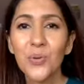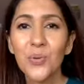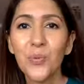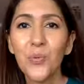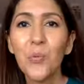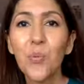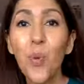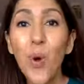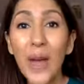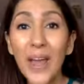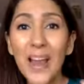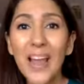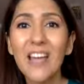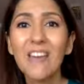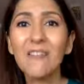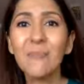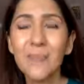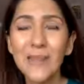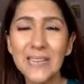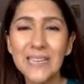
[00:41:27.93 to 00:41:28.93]
what
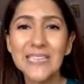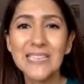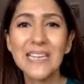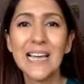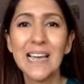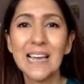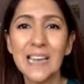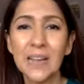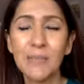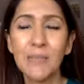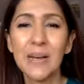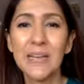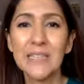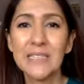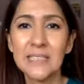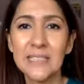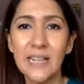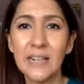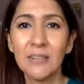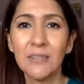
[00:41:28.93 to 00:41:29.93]
I've been telling
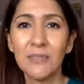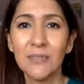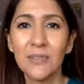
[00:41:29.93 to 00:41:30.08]
myself?